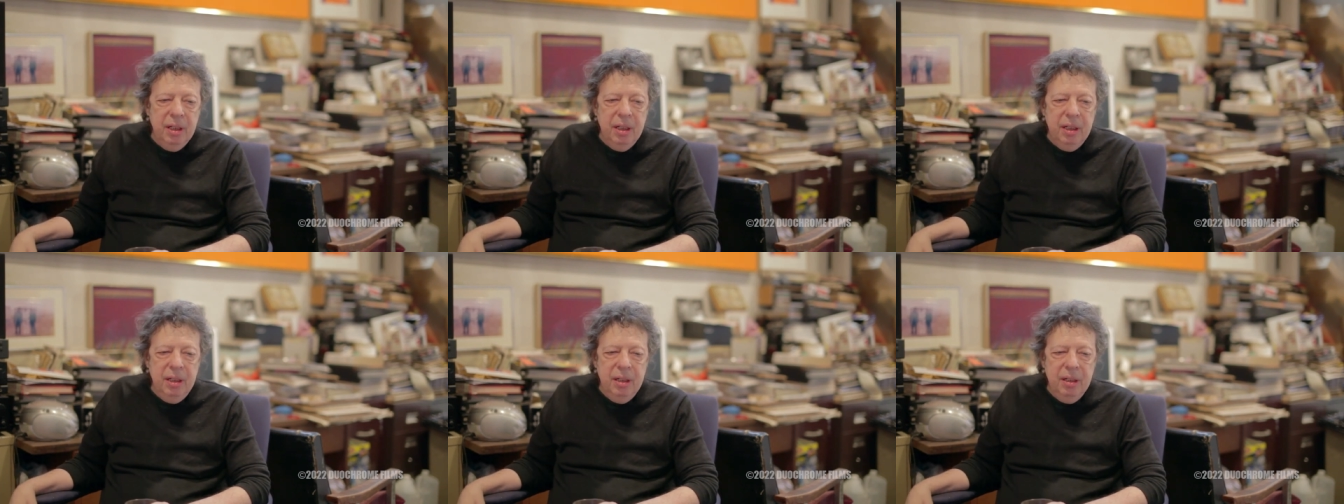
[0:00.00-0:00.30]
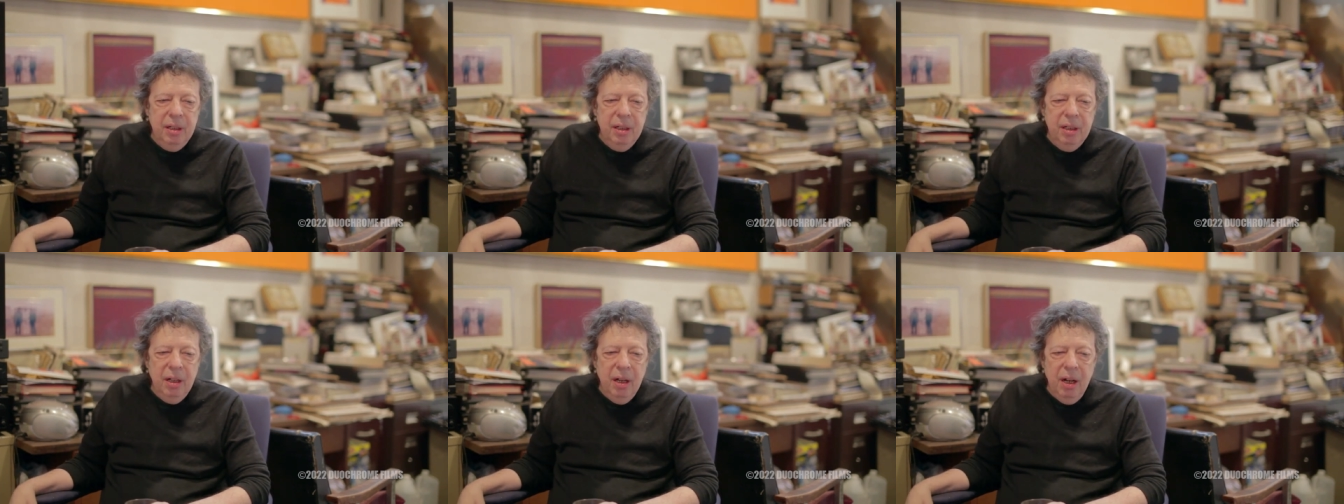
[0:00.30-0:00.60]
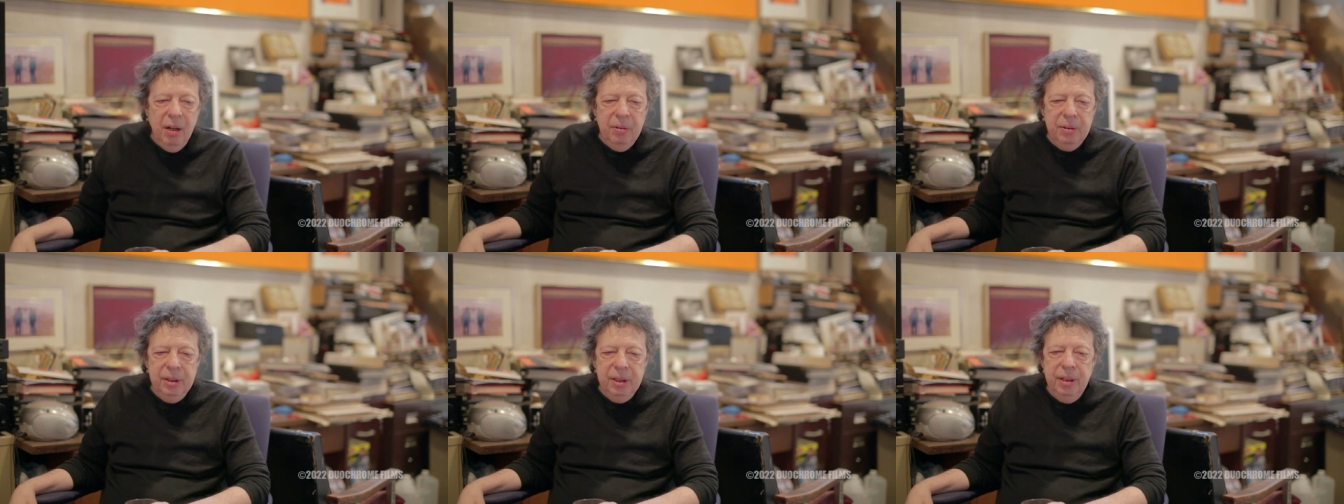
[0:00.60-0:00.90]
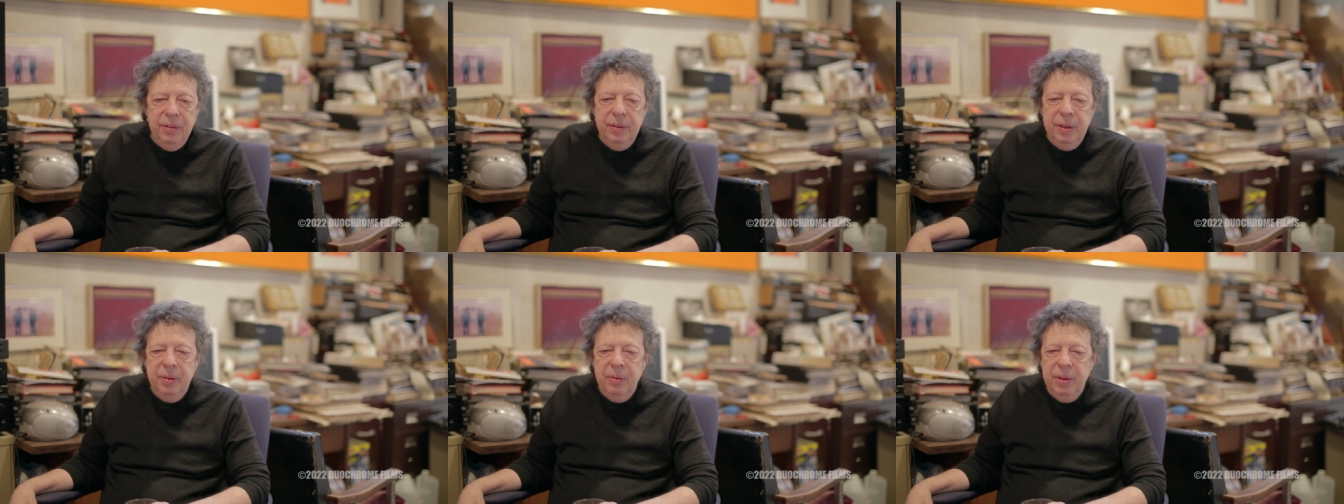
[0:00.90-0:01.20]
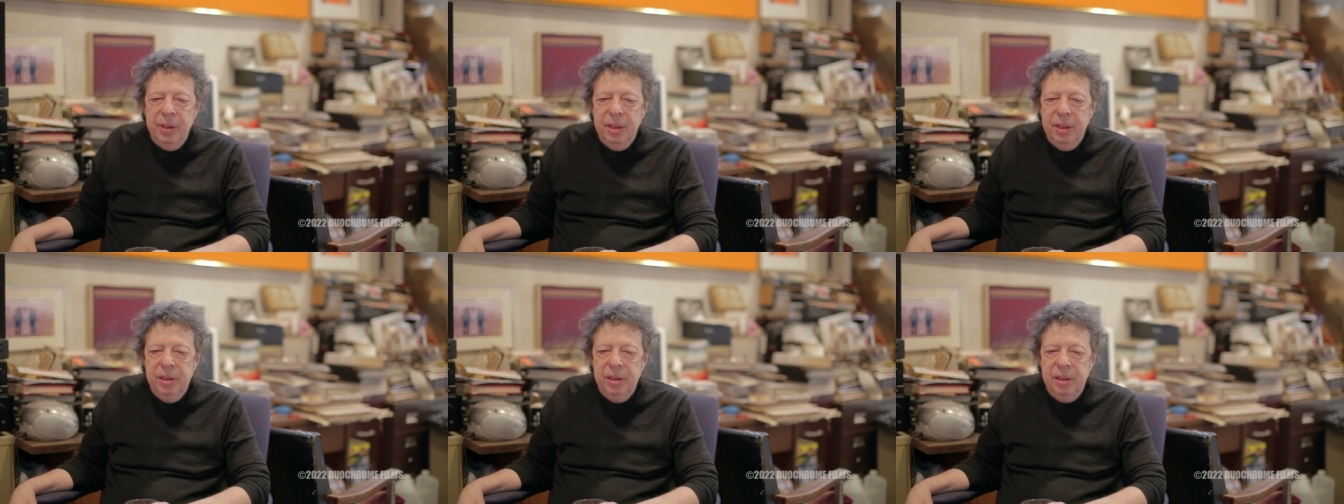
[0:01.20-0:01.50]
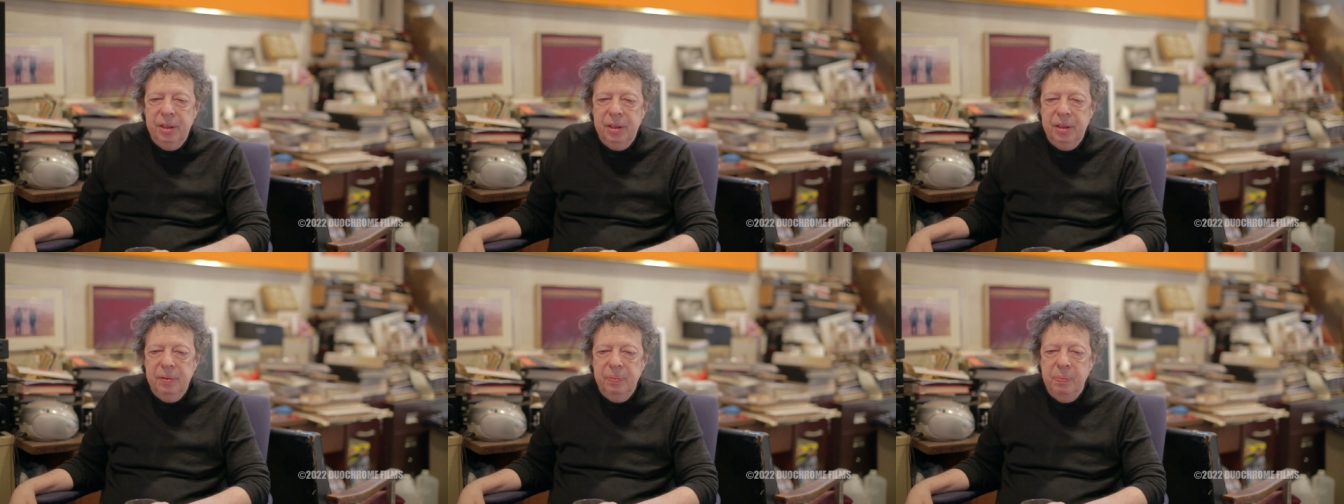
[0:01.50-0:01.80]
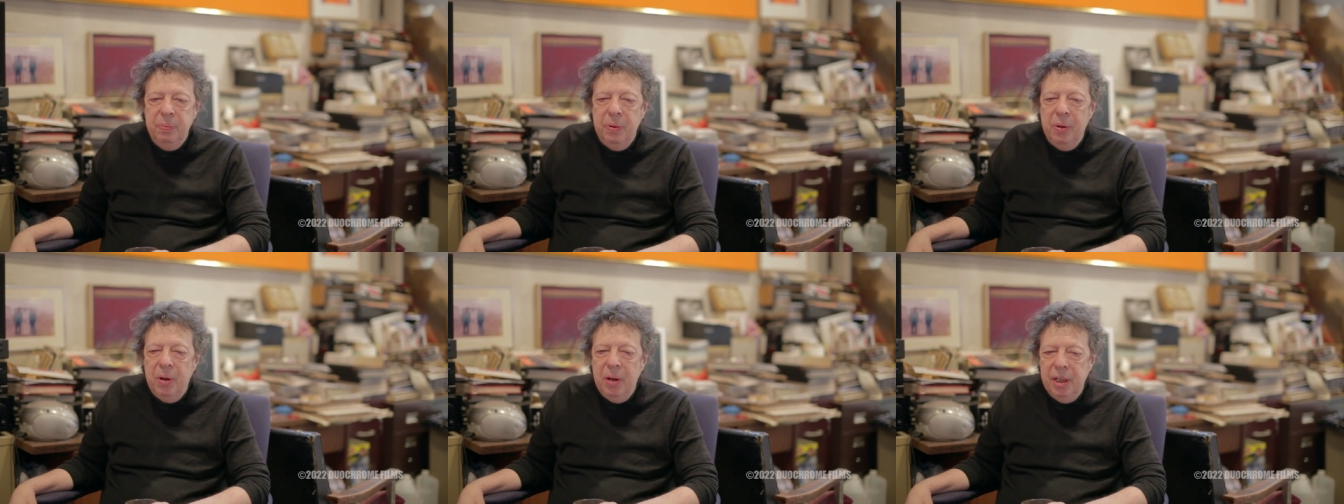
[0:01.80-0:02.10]
And I was living with his
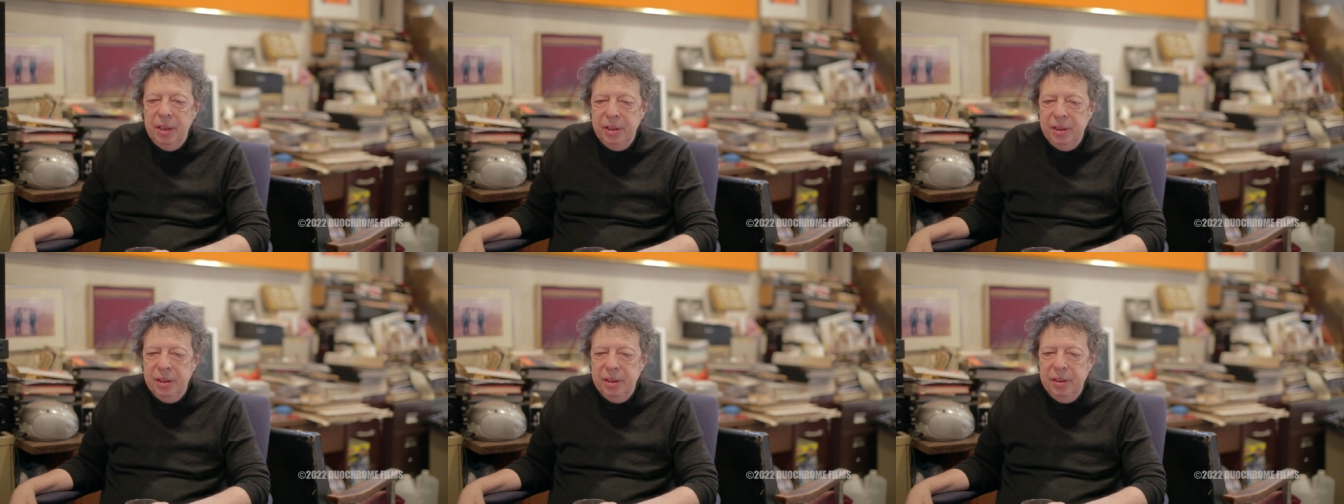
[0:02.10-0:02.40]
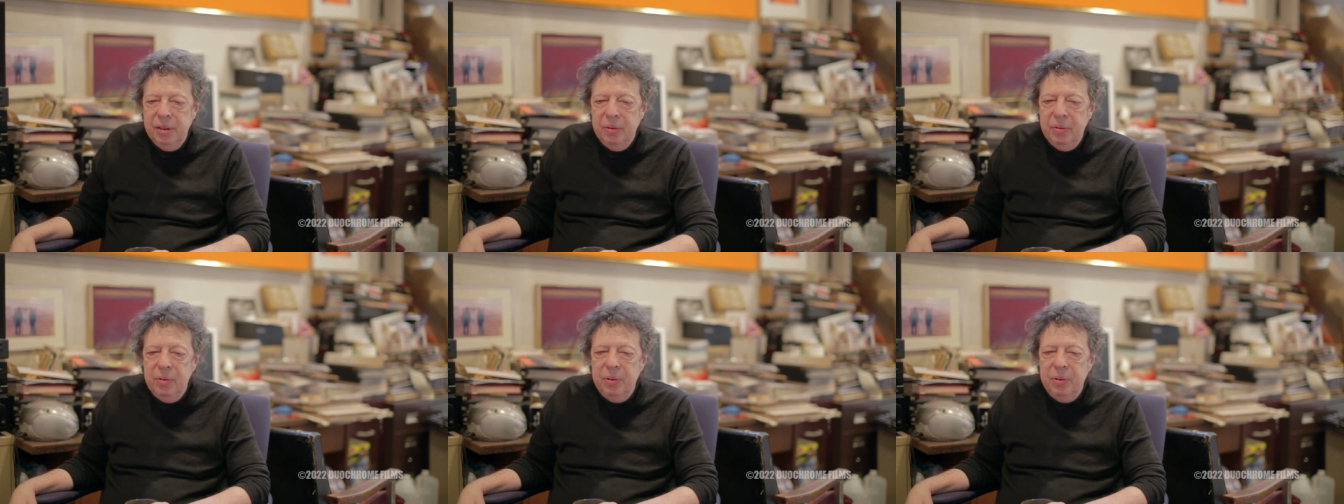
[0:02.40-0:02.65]
boss,